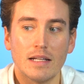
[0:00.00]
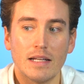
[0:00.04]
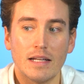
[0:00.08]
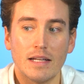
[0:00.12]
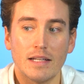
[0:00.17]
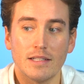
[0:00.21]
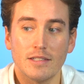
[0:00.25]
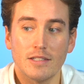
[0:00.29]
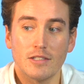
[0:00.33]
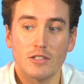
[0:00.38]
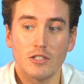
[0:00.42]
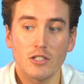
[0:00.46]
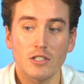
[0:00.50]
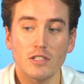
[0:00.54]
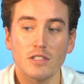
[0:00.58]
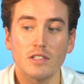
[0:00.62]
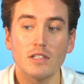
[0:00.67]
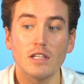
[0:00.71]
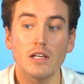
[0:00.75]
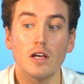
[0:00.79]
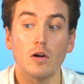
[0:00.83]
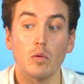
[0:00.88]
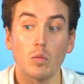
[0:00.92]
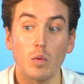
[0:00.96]
it's just
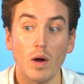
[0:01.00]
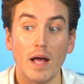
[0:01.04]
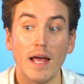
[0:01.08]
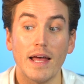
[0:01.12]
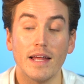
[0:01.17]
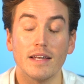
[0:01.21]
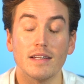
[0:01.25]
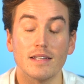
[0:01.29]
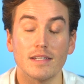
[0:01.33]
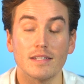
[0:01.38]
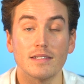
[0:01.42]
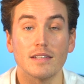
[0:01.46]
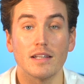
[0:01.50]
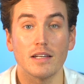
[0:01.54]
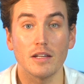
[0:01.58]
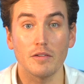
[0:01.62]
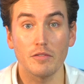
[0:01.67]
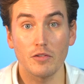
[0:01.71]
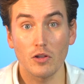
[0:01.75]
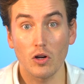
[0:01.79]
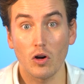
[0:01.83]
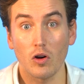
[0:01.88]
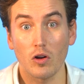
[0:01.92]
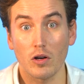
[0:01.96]
the awareness that
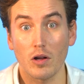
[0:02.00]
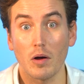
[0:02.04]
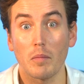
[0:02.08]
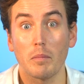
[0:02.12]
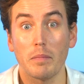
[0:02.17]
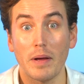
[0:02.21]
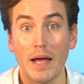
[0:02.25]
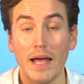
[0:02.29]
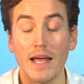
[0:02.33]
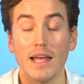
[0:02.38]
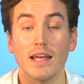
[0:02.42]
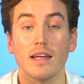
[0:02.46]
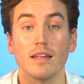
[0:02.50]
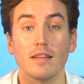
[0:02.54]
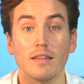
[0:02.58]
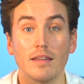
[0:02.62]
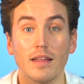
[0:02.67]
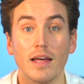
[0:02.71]
if you're not paying,